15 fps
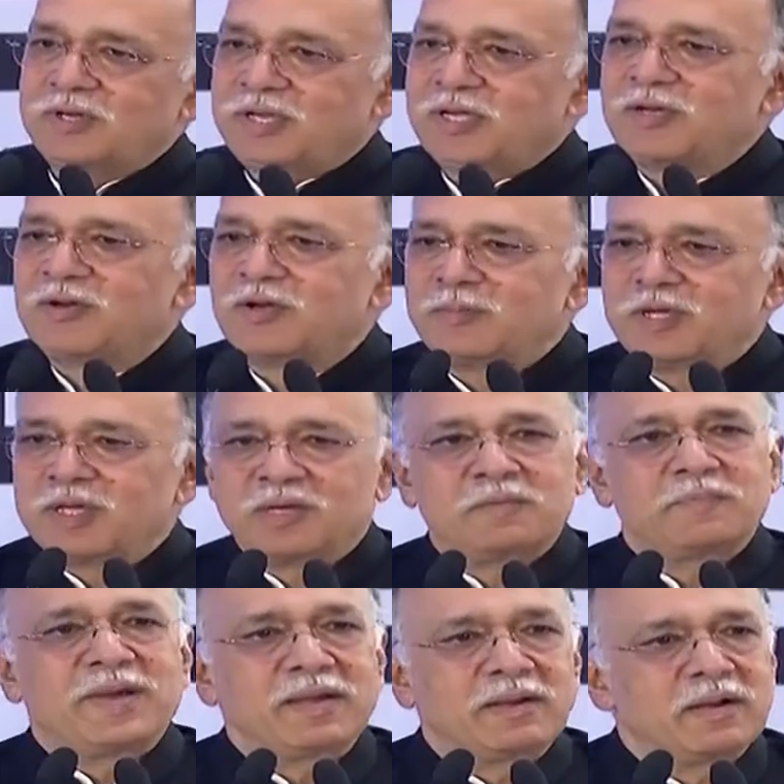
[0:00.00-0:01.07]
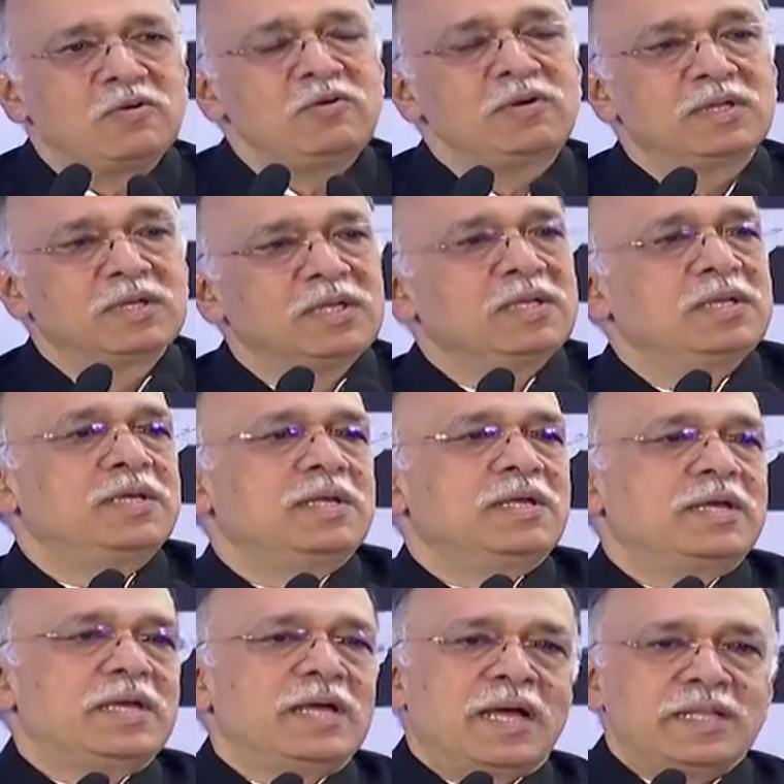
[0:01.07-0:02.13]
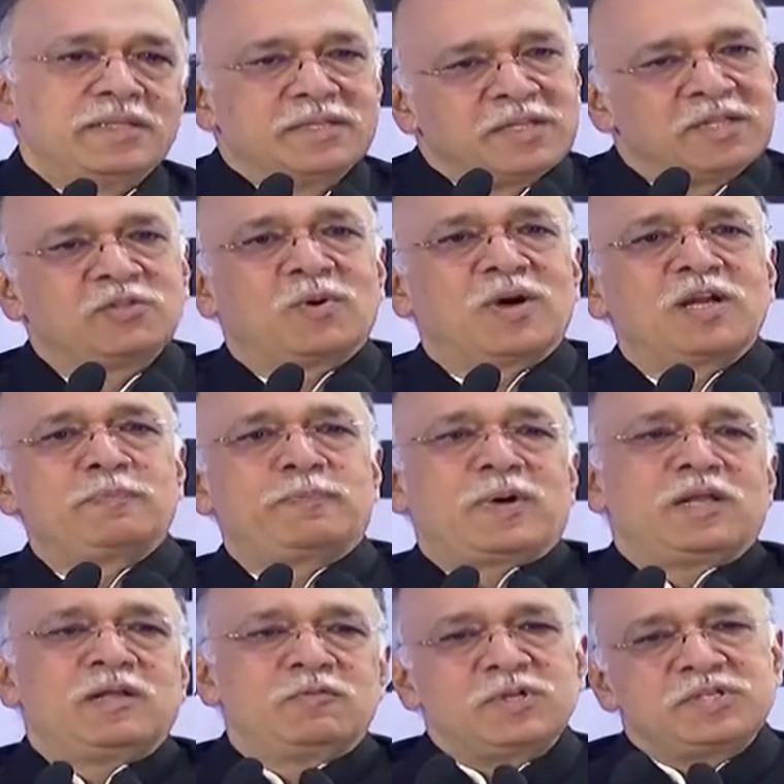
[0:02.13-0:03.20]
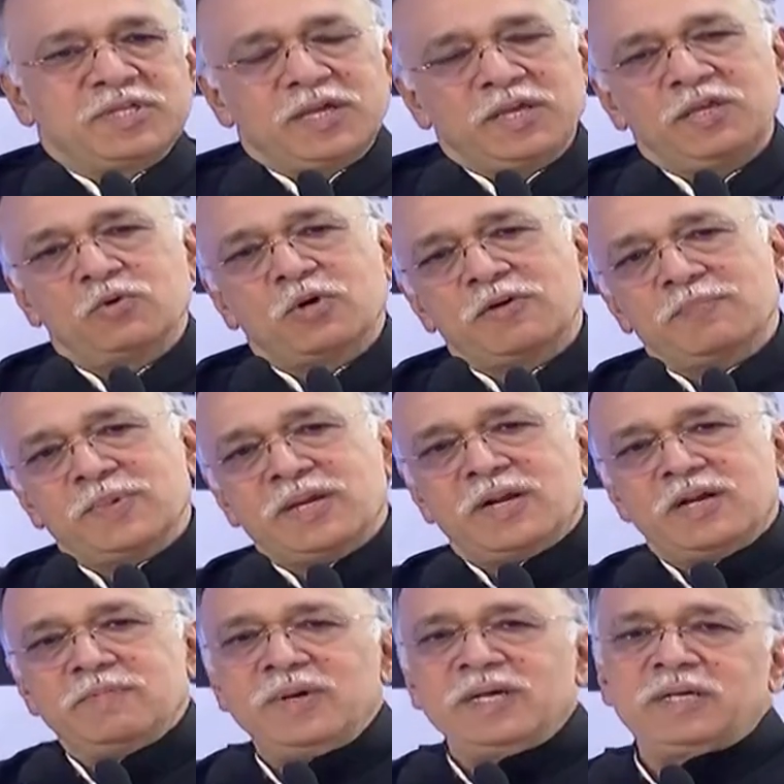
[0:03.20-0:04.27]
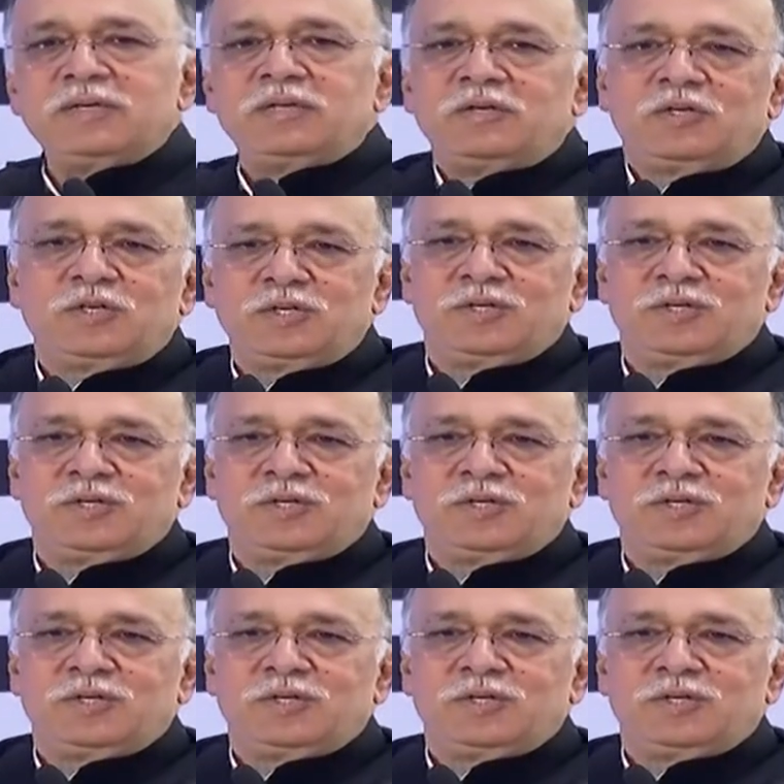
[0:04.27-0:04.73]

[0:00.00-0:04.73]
economic background. And then the Dwarpal would say, ki, you have been admitted